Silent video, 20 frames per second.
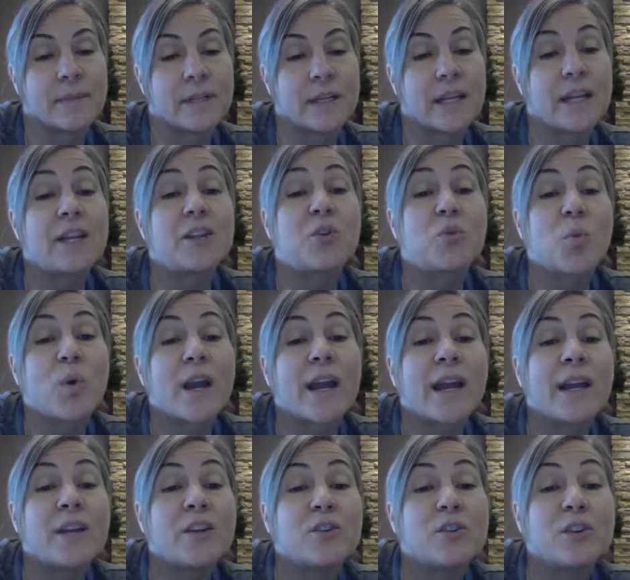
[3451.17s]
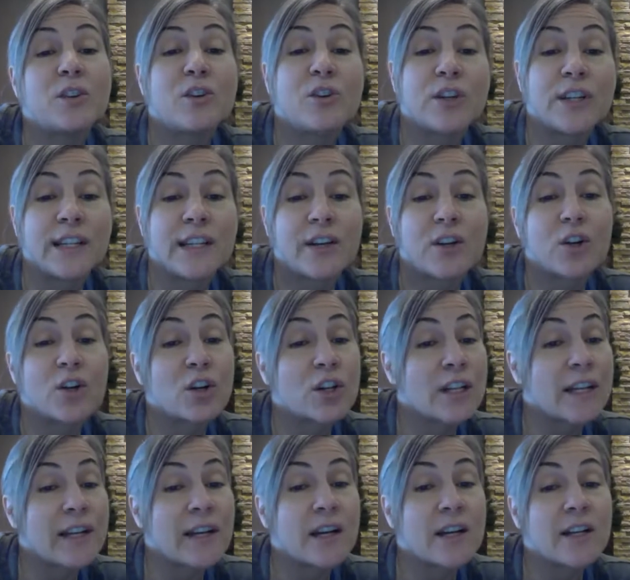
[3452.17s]
Either way, you'll learn
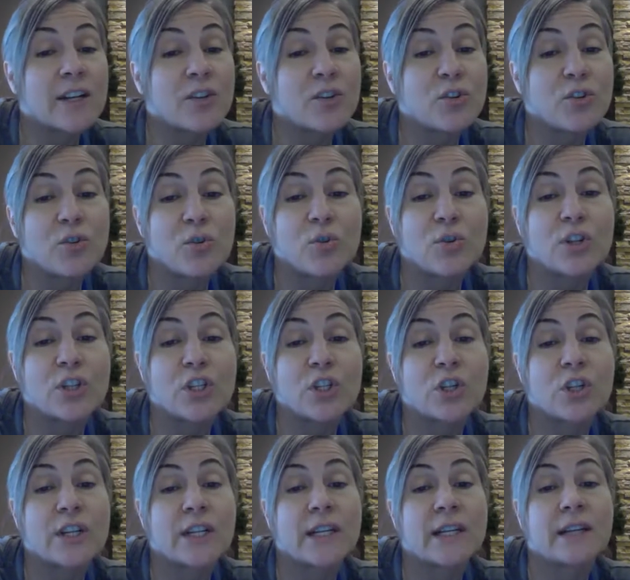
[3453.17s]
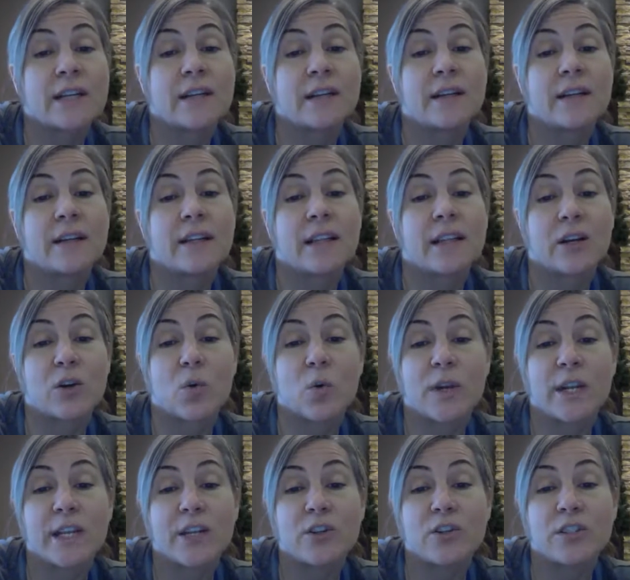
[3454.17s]
early on in your yoga journey that
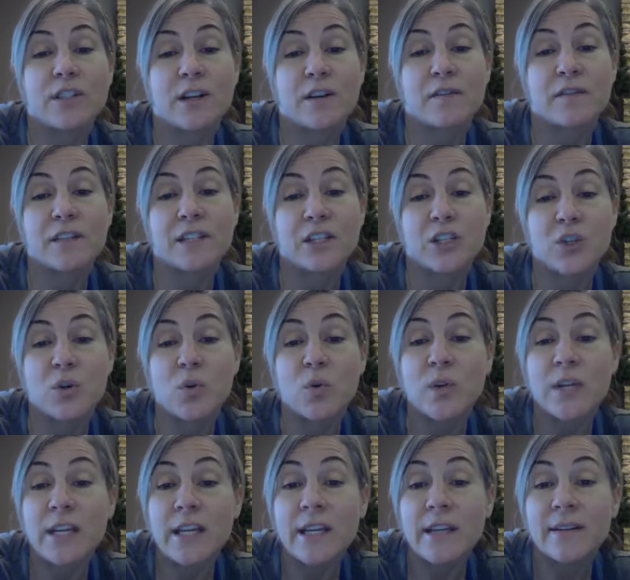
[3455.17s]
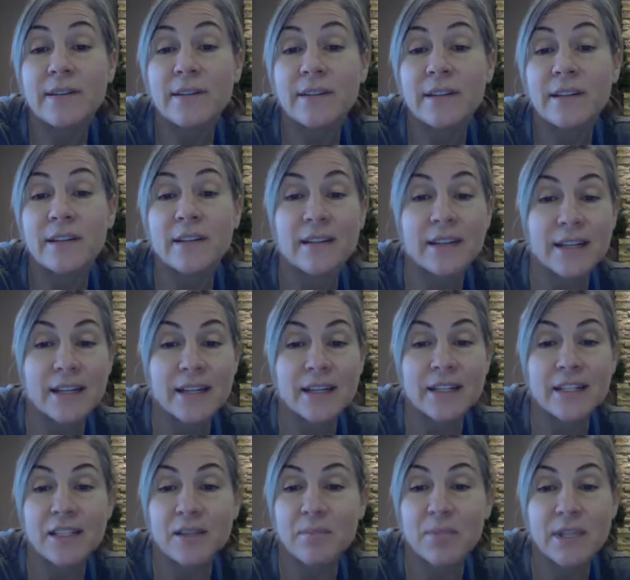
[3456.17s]
coining yourself as a yogi
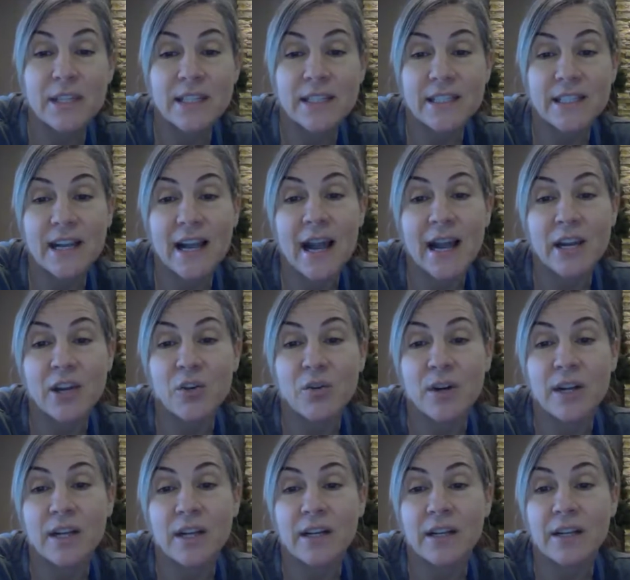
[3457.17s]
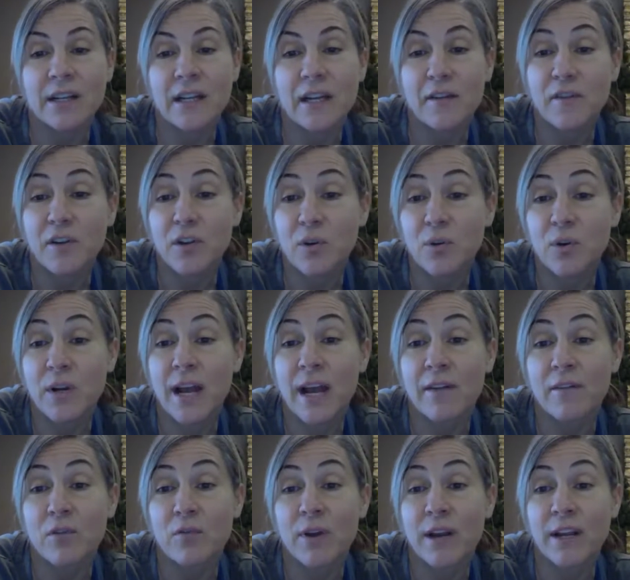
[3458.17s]
simply isn't accurate if you don't have
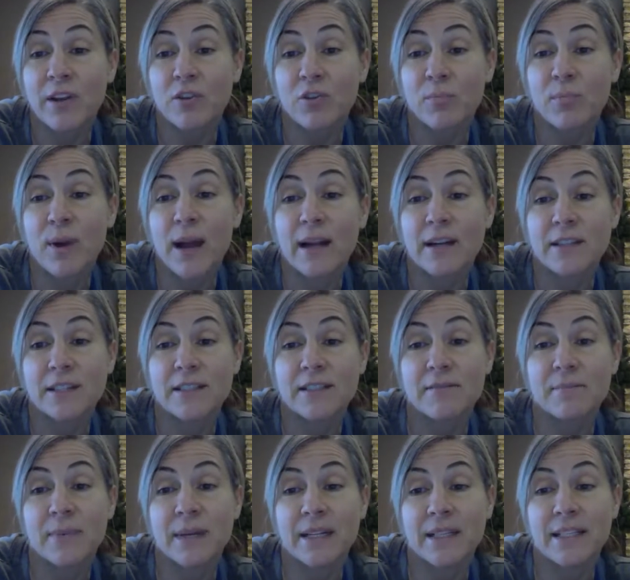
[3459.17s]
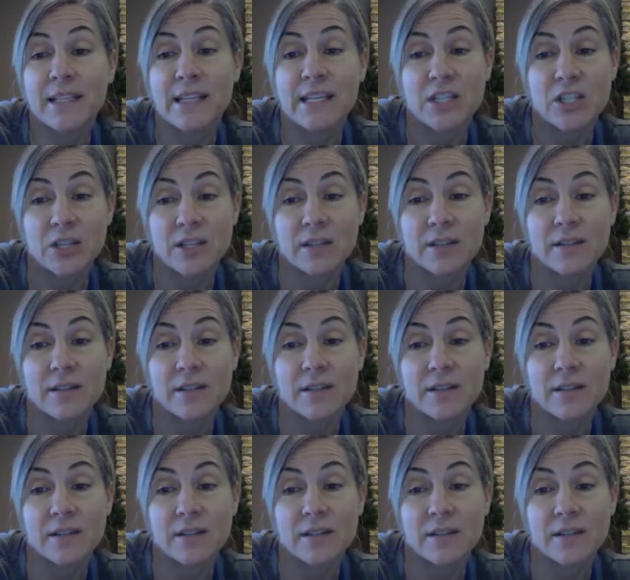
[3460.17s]
a regular practice of meditation.